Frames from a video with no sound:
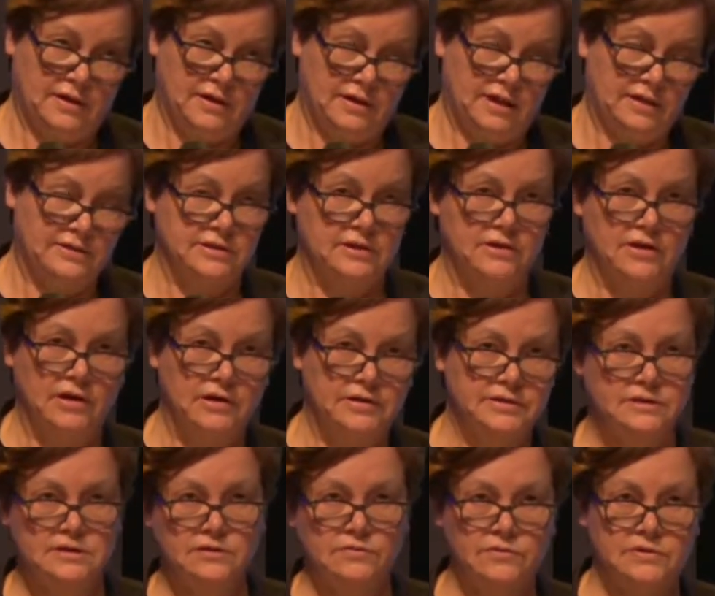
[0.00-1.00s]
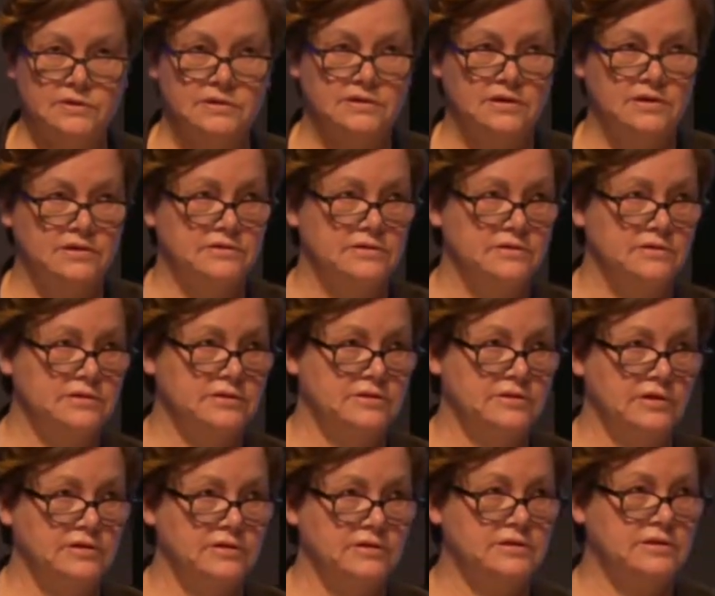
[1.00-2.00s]
as a consequence also
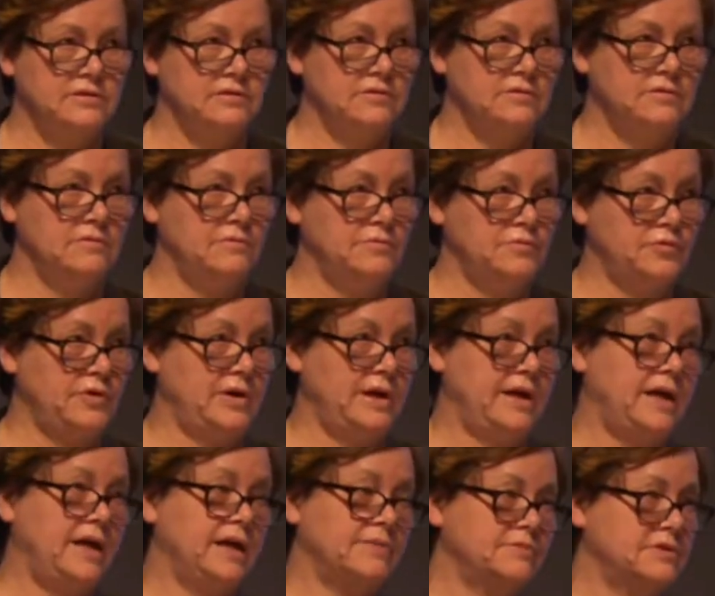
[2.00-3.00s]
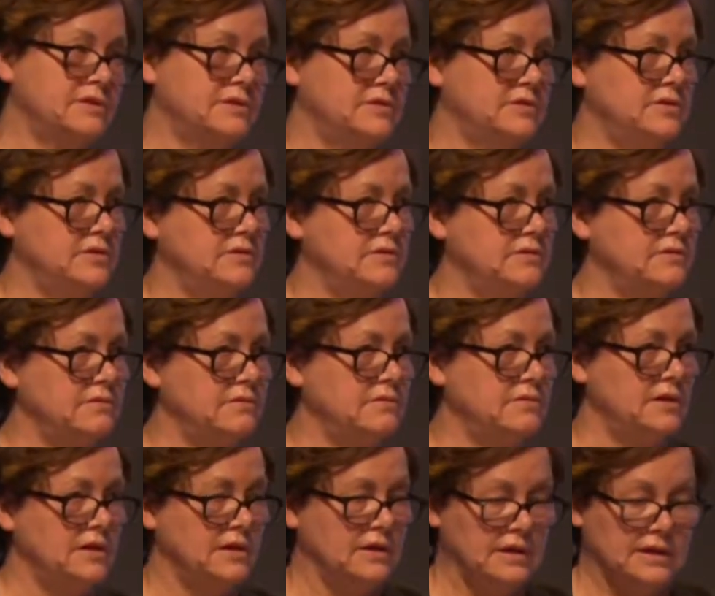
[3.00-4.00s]
start to perhaps to
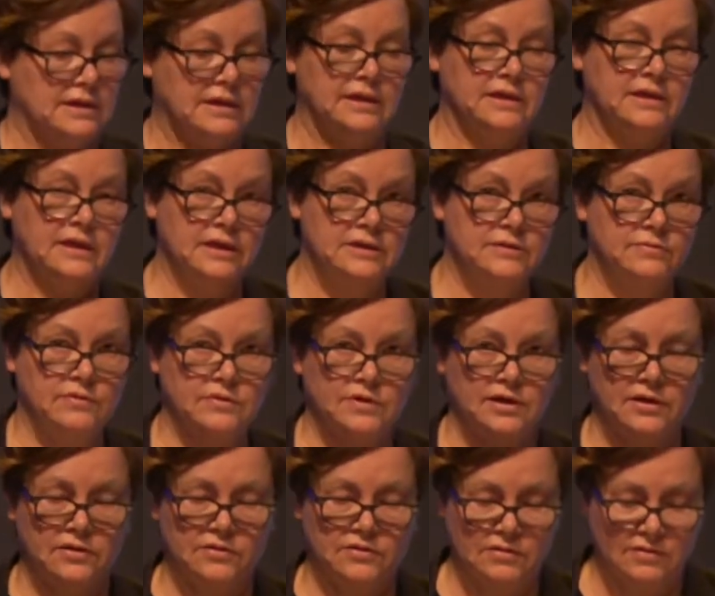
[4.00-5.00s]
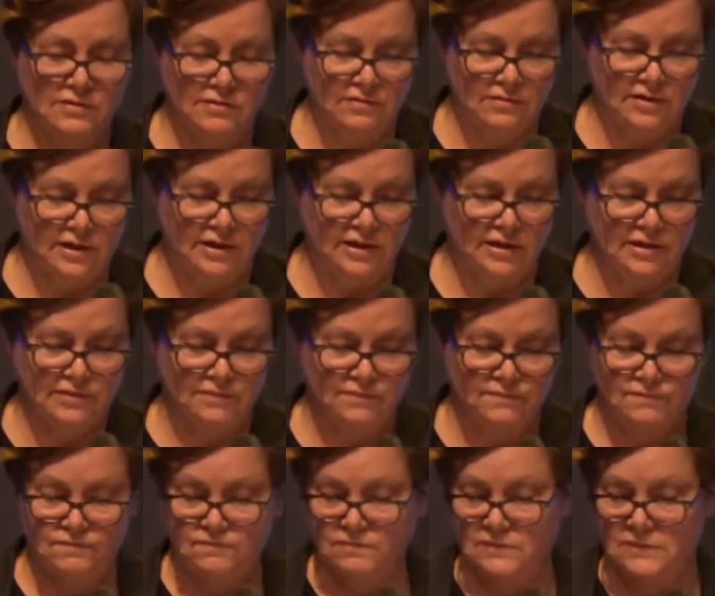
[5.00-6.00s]
connect with other
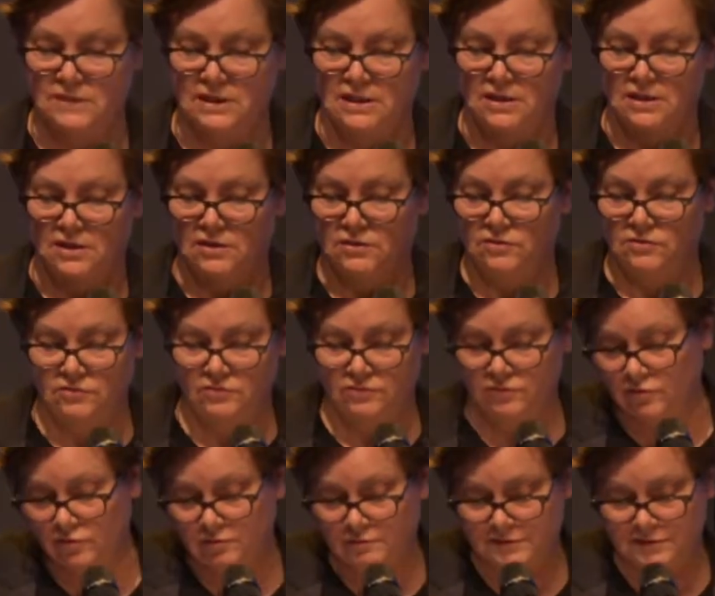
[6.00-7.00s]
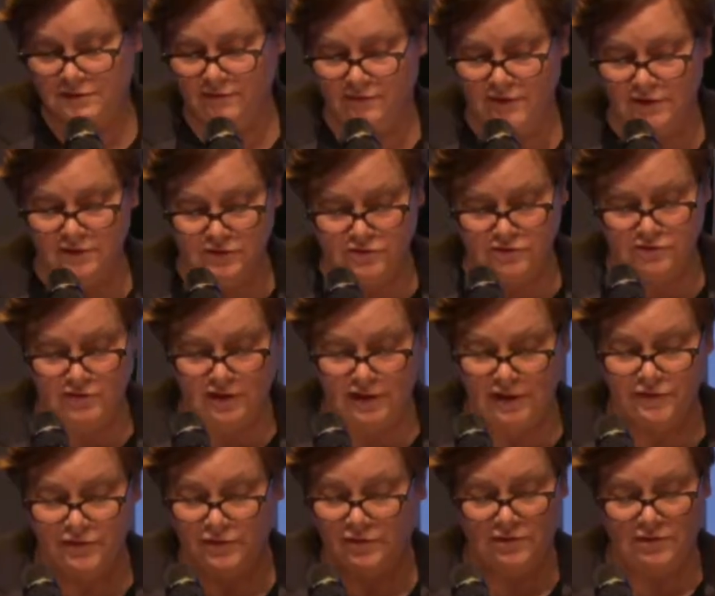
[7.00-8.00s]
um, groups of
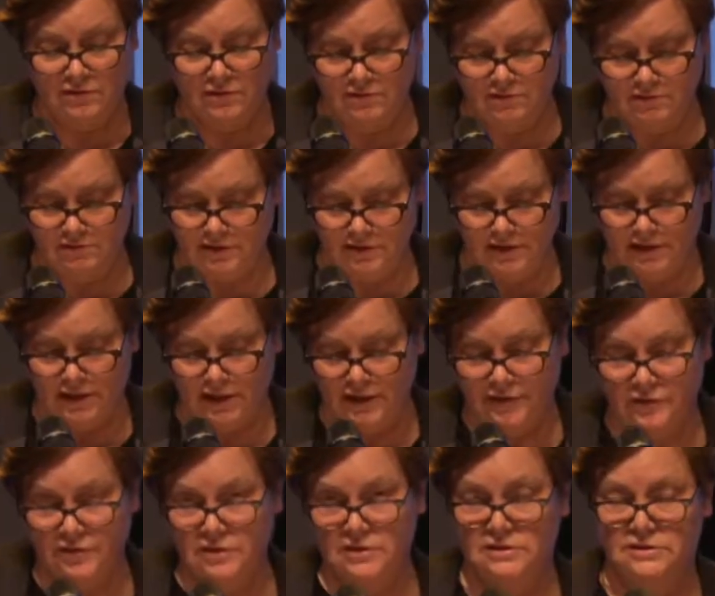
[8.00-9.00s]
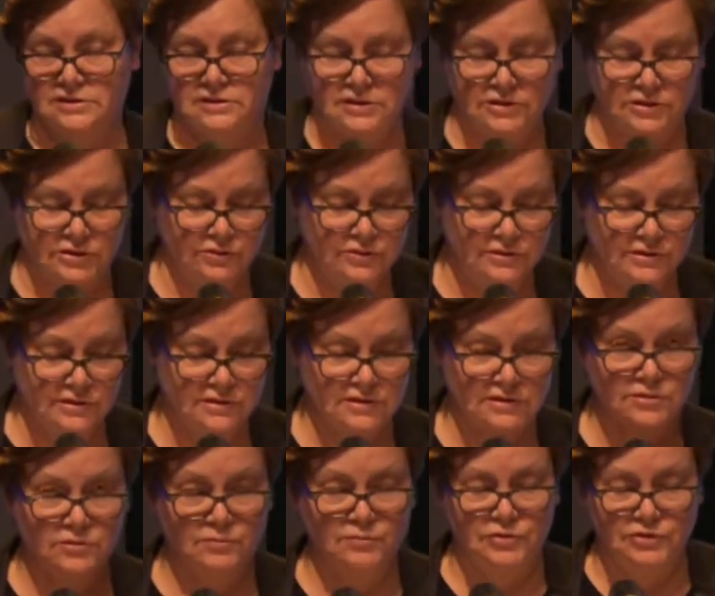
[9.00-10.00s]
other uh, other
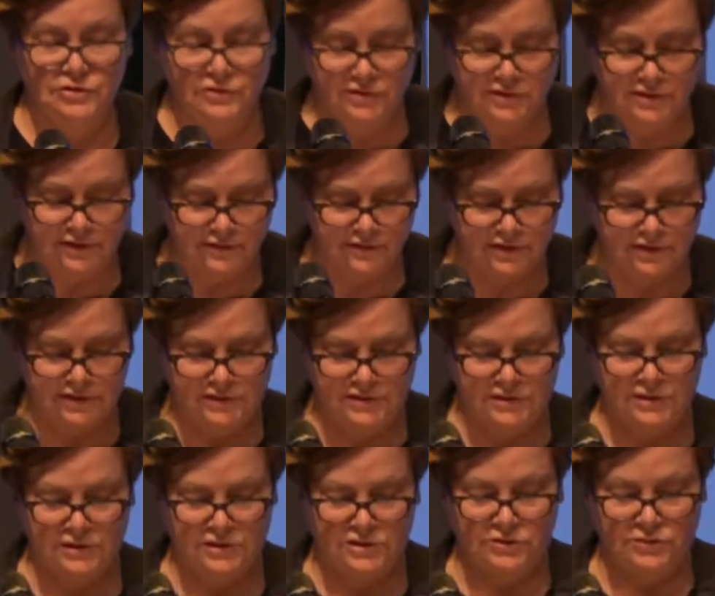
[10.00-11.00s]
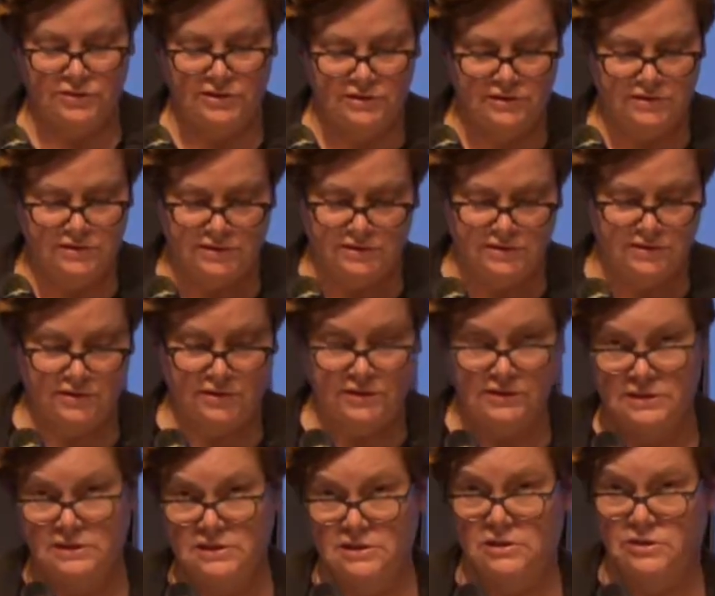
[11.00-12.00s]
constituencies or produce other constituencies
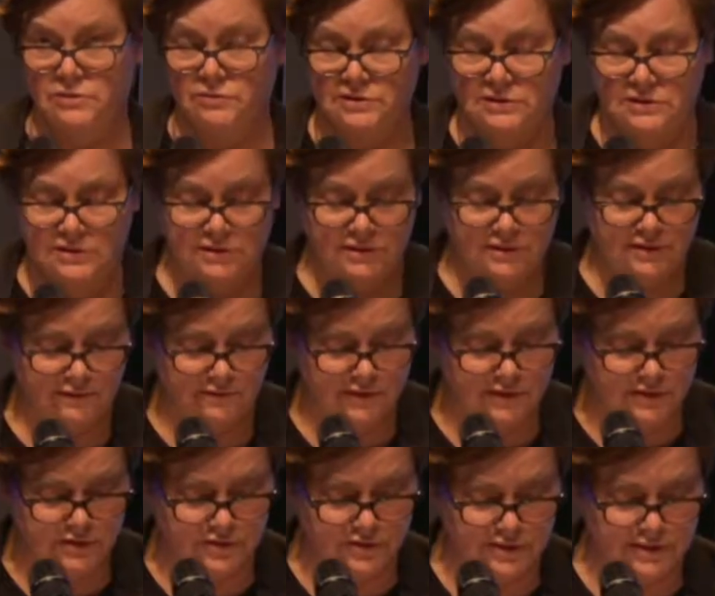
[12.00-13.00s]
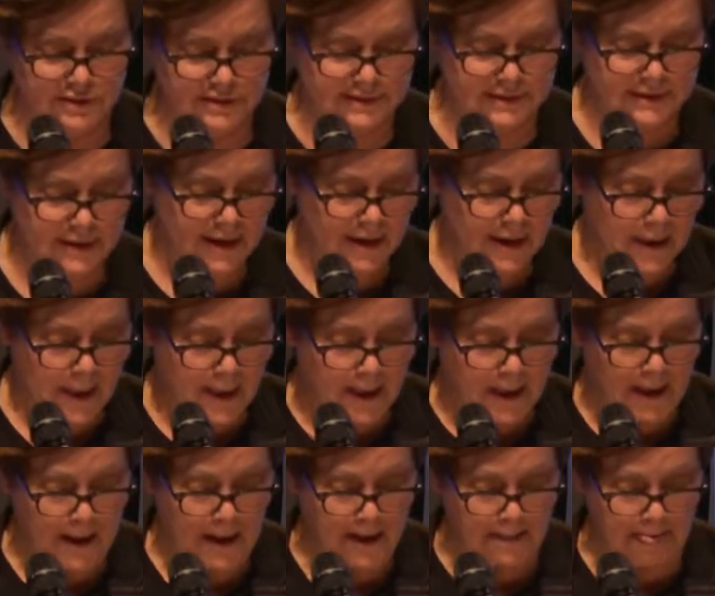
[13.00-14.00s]
constituencies of interest.
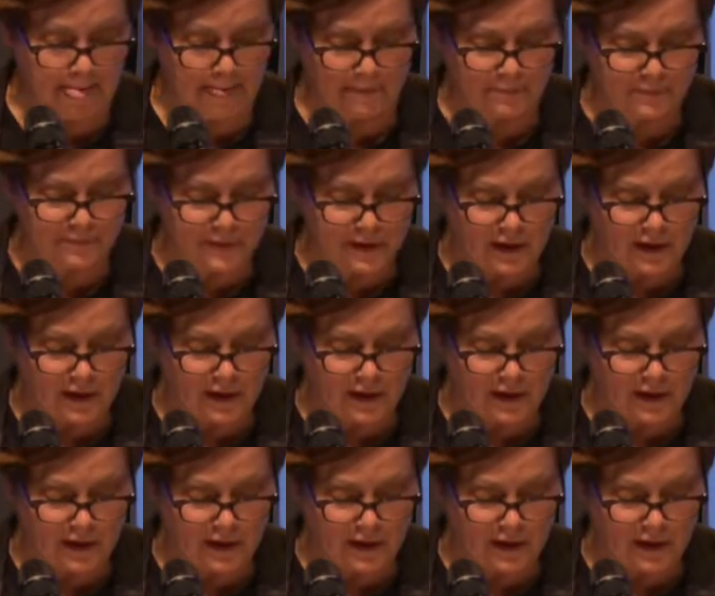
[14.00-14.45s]
Um,